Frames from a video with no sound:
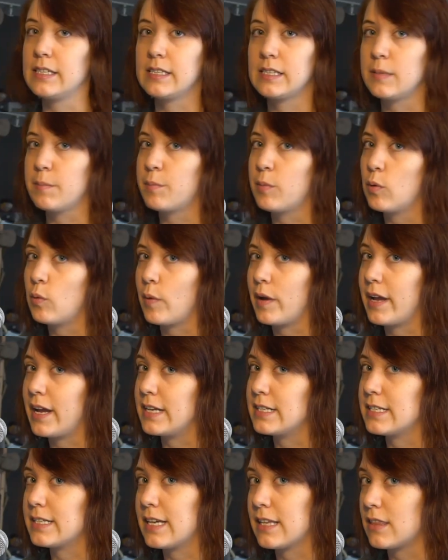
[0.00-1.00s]
simple
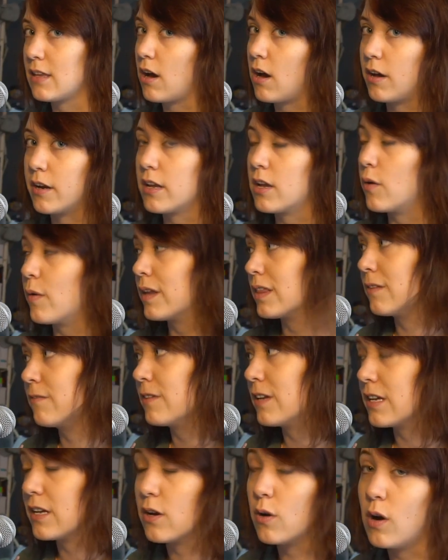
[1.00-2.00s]
way to get the audio and the
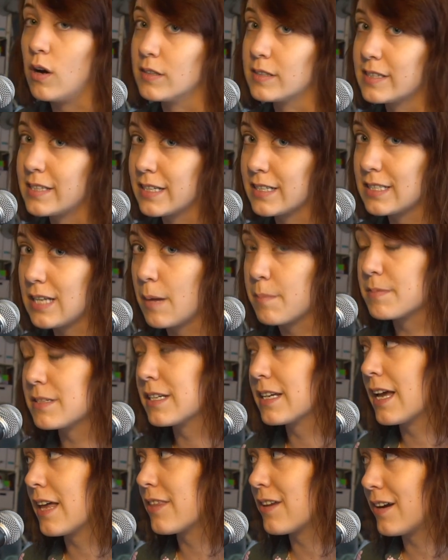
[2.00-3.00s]
video all synced up
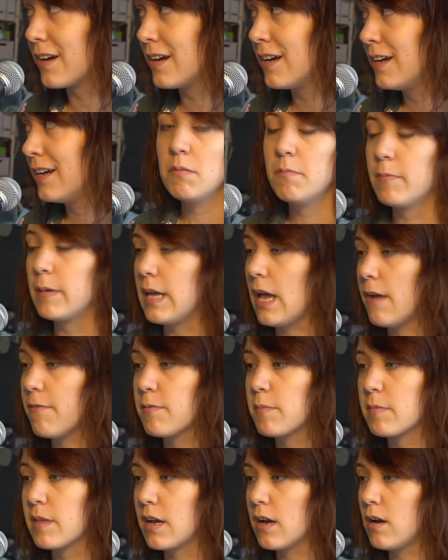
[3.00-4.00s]
together. But yeah,
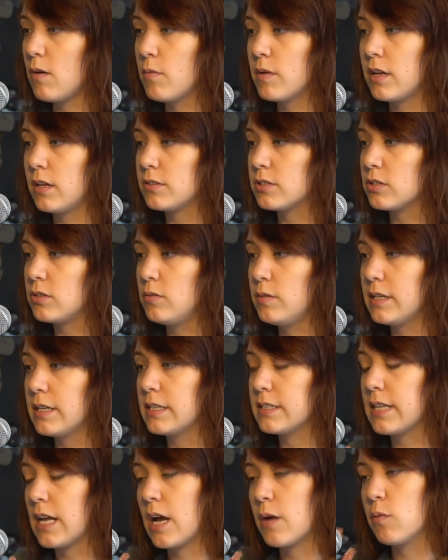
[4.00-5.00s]
from there, what I'll do
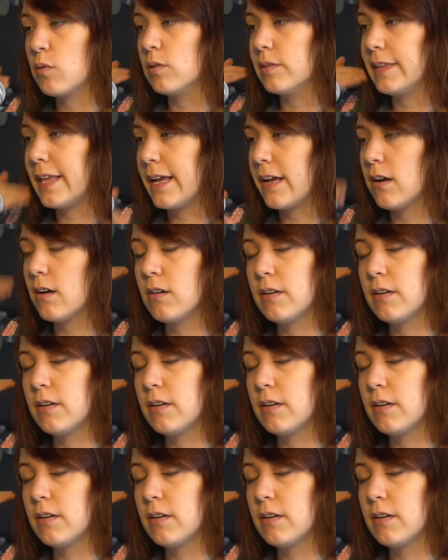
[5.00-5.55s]
is I will layer